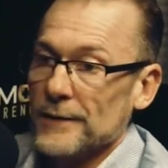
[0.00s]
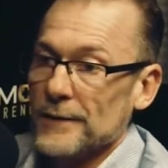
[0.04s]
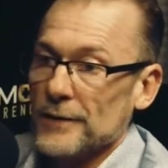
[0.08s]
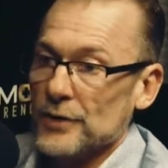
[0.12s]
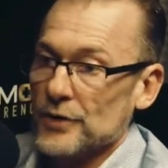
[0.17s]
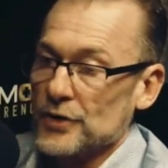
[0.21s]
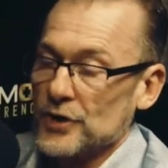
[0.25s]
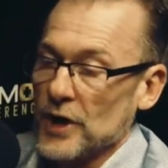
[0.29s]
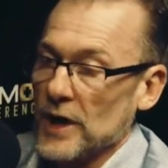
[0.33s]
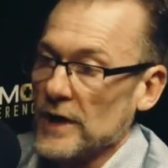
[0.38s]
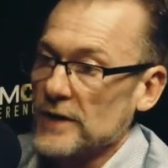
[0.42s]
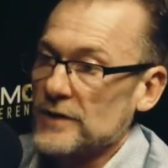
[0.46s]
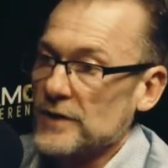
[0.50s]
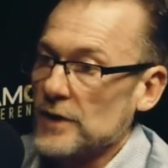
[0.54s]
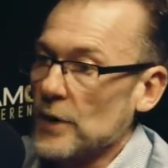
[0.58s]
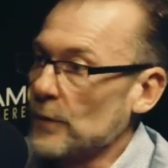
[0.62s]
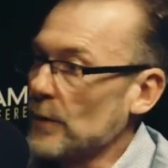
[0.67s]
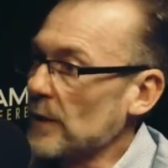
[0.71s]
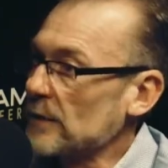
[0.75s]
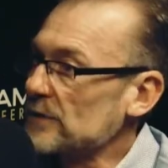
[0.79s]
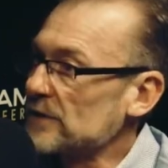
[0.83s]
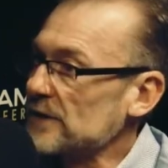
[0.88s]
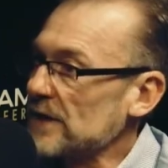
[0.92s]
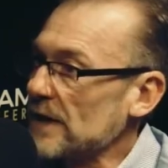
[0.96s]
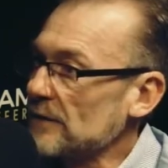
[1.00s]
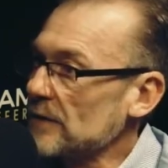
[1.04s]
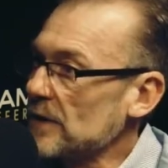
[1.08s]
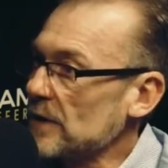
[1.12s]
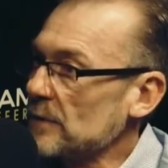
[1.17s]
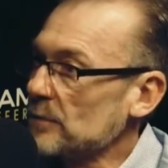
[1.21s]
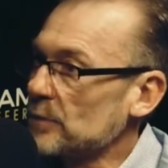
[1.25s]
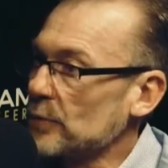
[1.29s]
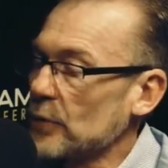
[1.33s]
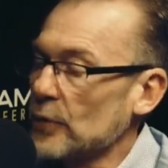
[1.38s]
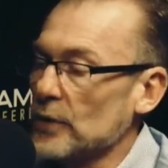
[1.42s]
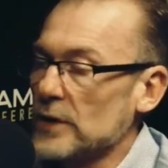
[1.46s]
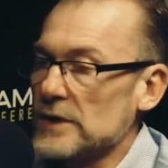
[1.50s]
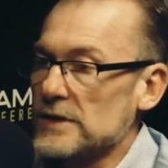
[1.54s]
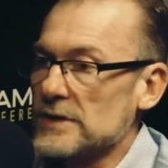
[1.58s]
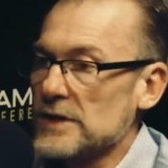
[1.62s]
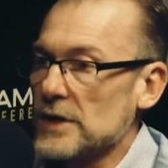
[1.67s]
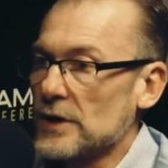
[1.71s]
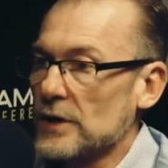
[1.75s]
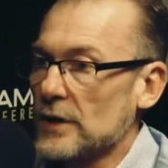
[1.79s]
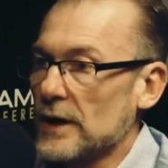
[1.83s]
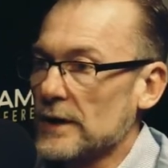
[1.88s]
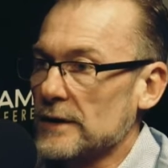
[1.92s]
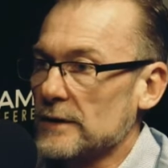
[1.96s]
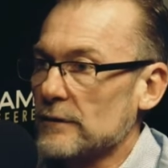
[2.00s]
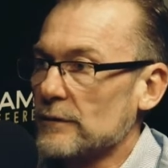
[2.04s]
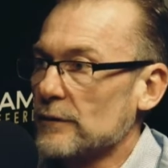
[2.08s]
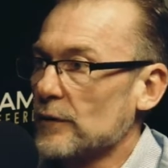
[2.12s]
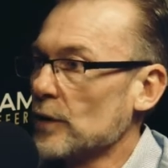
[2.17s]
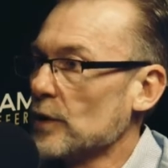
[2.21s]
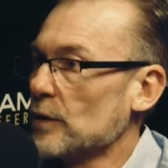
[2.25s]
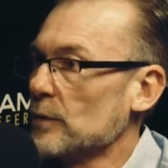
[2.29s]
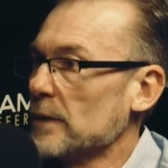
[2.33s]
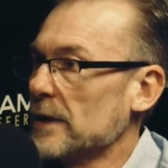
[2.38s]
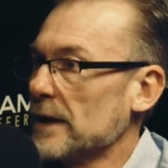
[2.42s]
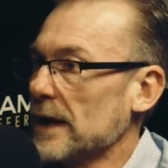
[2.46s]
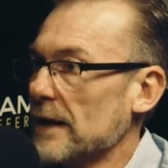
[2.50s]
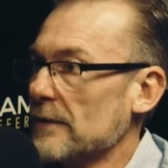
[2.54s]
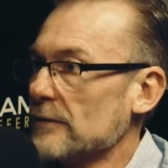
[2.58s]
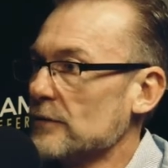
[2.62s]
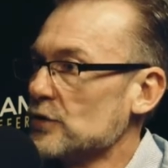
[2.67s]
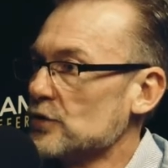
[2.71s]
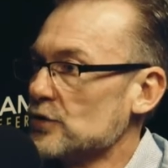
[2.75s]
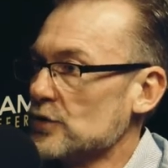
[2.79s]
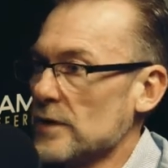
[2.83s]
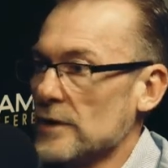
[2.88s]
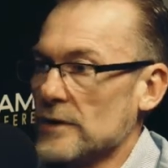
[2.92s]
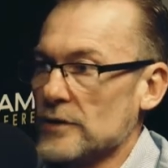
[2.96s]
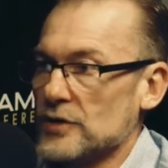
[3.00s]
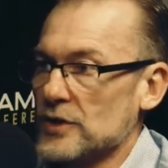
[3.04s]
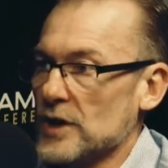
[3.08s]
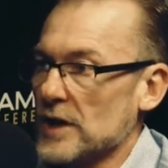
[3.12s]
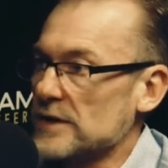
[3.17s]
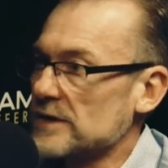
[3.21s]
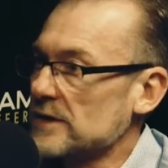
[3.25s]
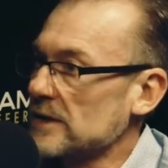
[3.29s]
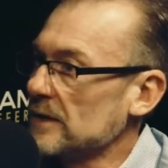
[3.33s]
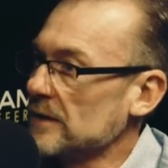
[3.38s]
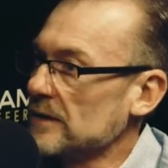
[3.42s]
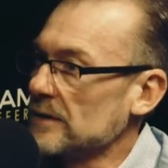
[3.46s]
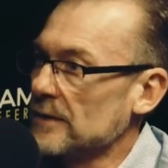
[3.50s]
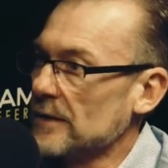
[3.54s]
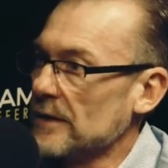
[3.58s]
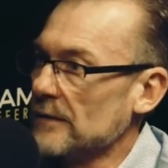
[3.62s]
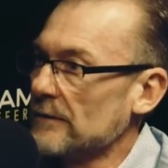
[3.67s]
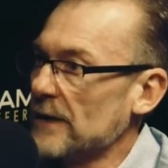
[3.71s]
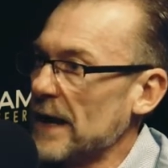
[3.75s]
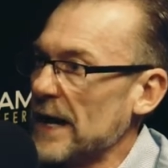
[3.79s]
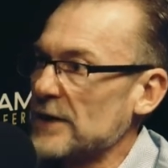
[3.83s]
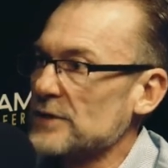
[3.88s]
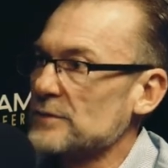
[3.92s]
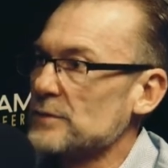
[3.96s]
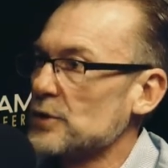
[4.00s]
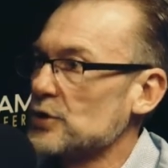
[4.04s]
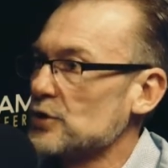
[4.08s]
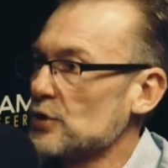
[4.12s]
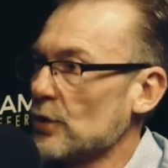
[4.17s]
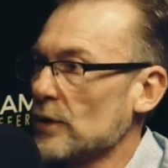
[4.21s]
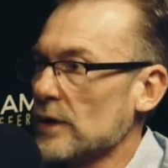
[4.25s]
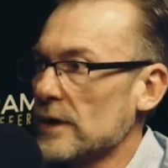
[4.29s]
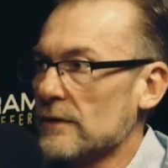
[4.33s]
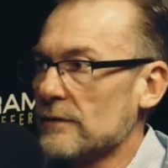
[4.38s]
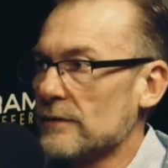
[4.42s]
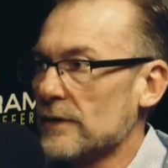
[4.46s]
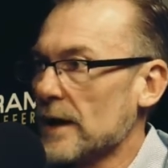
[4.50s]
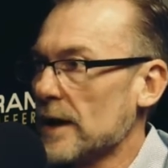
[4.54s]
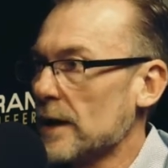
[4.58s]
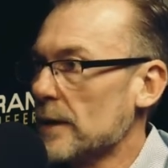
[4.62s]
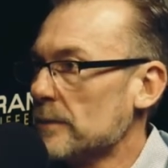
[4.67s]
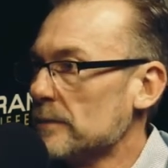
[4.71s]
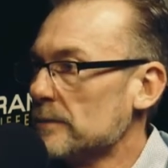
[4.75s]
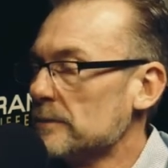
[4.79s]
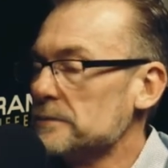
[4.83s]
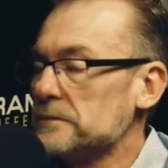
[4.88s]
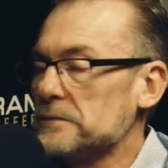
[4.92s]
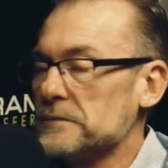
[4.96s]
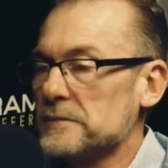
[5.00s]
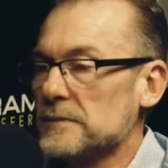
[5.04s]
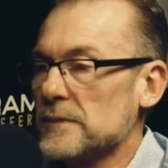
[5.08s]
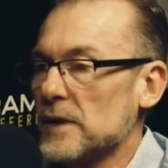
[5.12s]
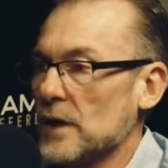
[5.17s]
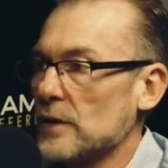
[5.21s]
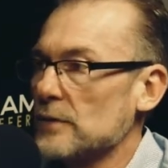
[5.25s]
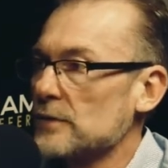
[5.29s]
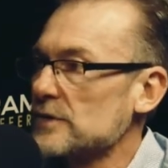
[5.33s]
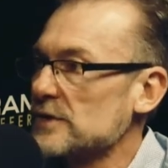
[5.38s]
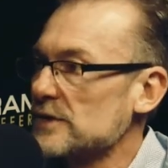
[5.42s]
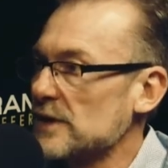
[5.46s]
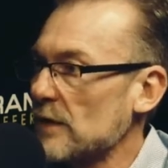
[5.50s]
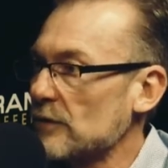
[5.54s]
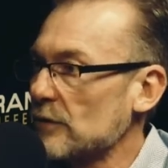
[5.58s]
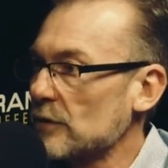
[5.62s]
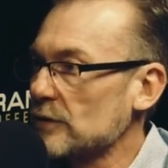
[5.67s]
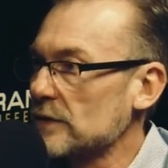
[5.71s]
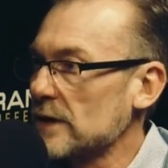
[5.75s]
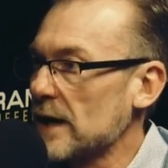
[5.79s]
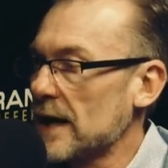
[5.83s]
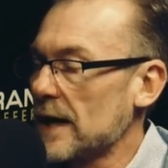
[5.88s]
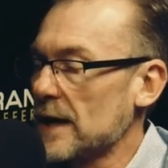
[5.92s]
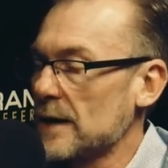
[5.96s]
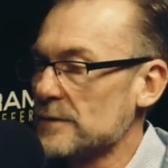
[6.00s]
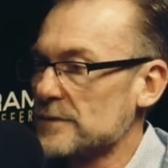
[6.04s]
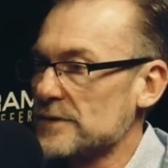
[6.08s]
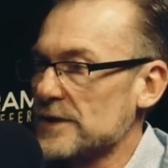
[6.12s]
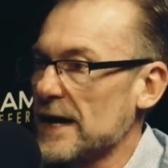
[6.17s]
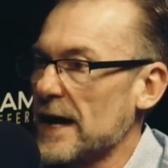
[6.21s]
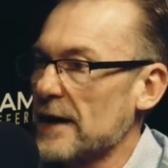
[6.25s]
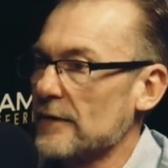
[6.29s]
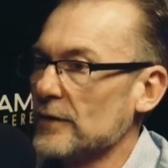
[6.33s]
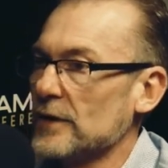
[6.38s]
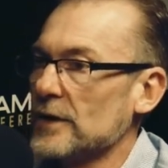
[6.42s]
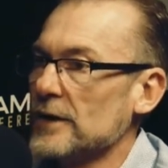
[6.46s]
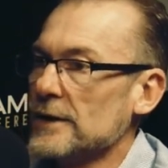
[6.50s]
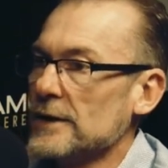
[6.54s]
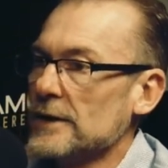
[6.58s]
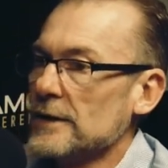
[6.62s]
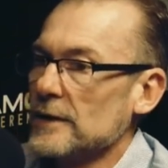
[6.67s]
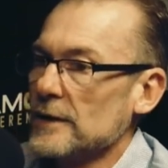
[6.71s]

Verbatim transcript: adjust you know we have 70 employees here at the firm and i've ad- adjusted the vast majority of them you know several times and have yeah.